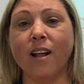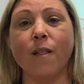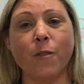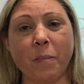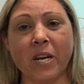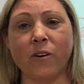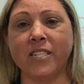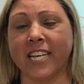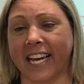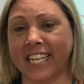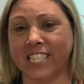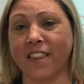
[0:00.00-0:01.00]
the better
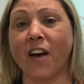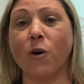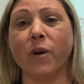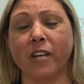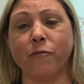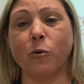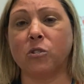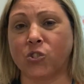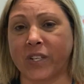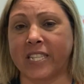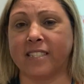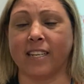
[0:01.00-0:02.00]
indication they'll get of your
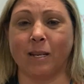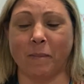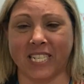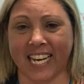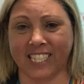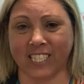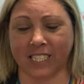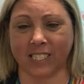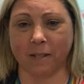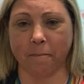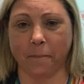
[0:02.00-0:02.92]
strengths and limitations.